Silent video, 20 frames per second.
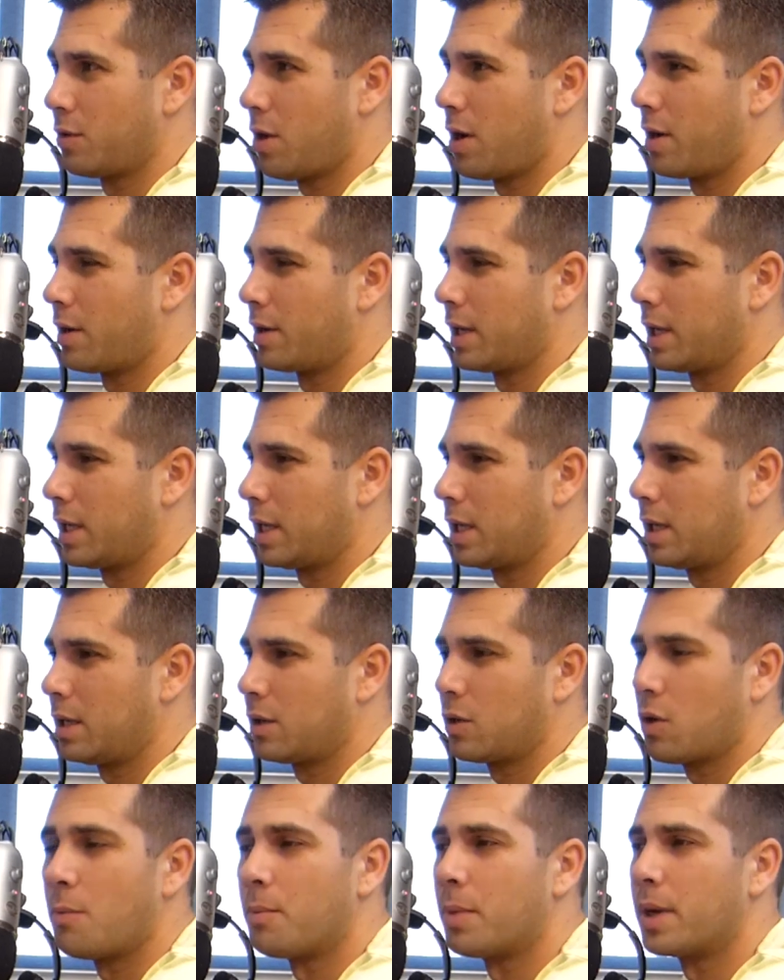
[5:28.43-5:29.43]
you are any
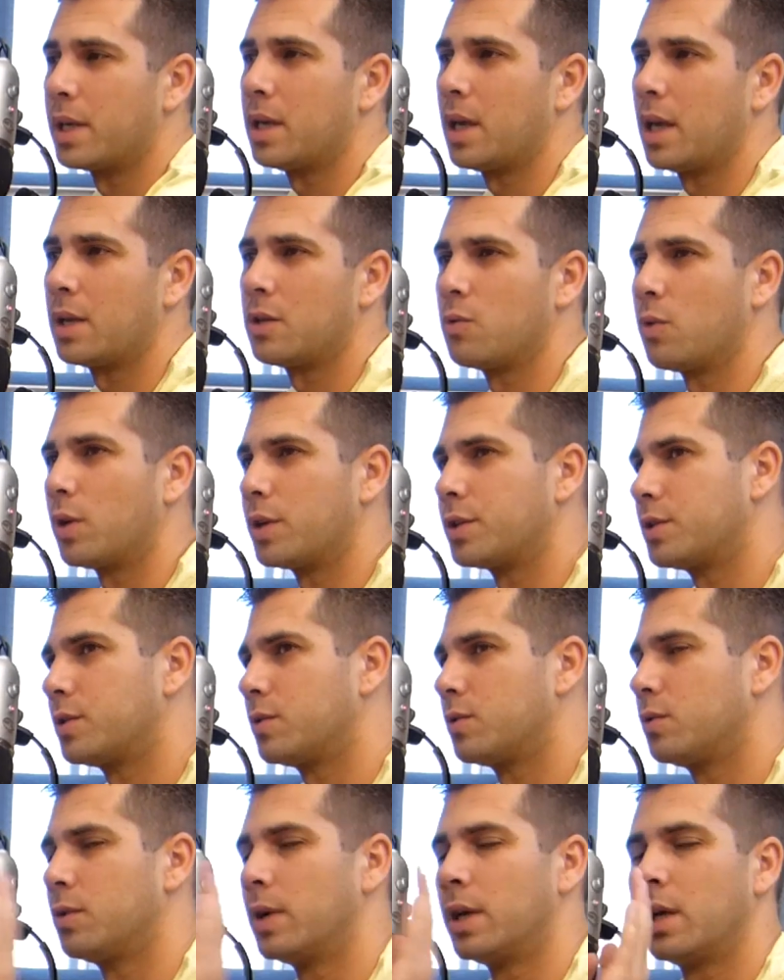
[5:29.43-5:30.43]
company and you want
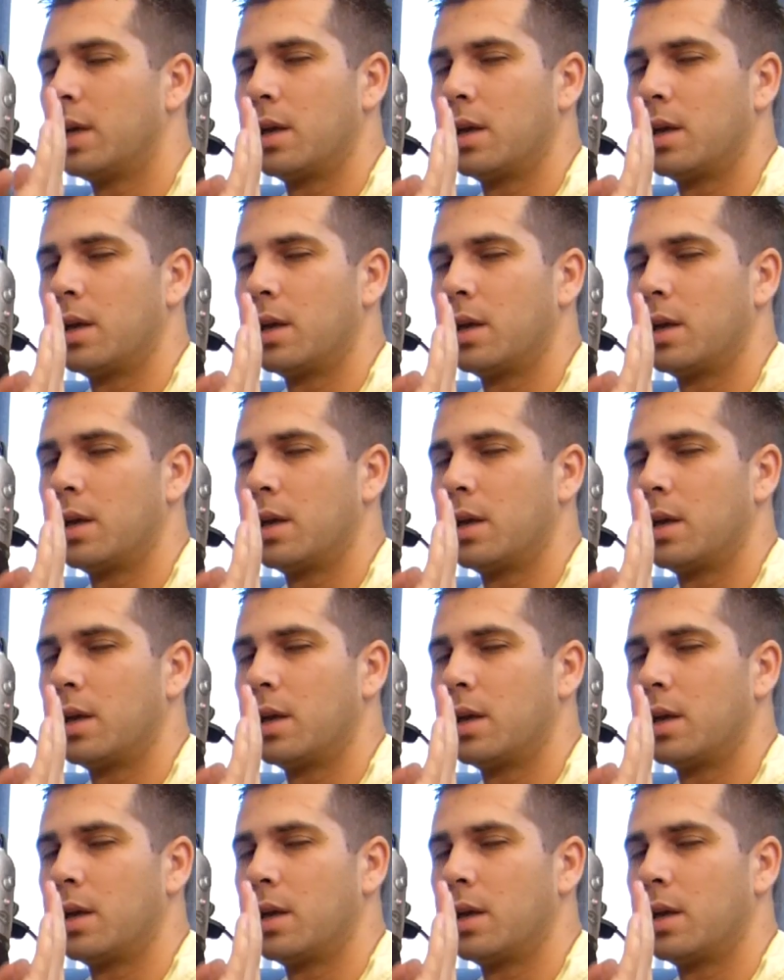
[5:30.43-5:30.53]
to